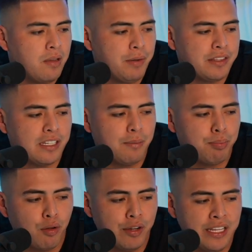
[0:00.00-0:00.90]
But the
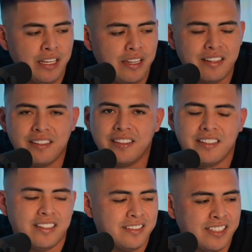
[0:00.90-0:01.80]
employee
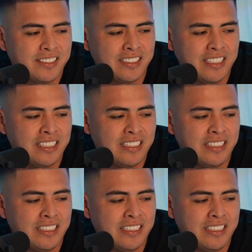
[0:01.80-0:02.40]
doesn't need